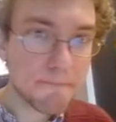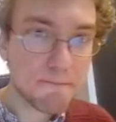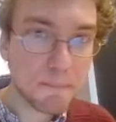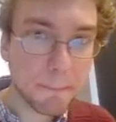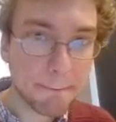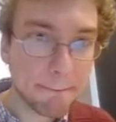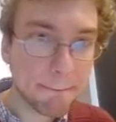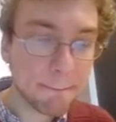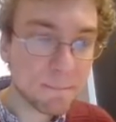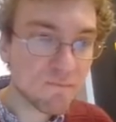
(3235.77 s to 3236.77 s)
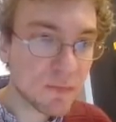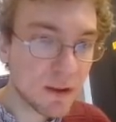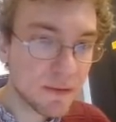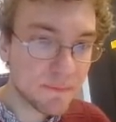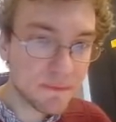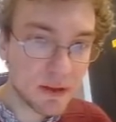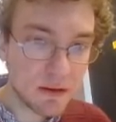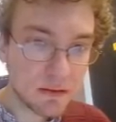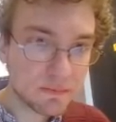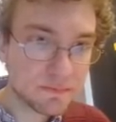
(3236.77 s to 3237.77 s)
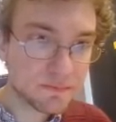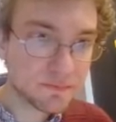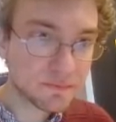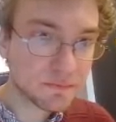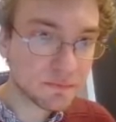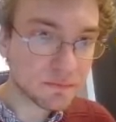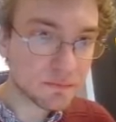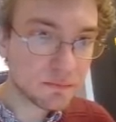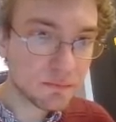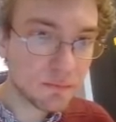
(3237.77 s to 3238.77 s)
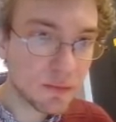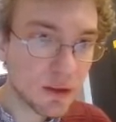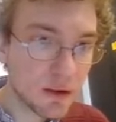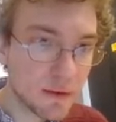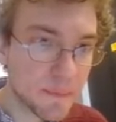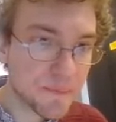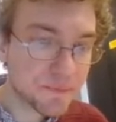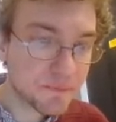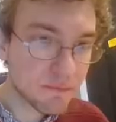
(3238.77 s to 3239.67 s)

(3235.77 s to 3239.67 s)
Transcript: mu when you factored out the a squared? Because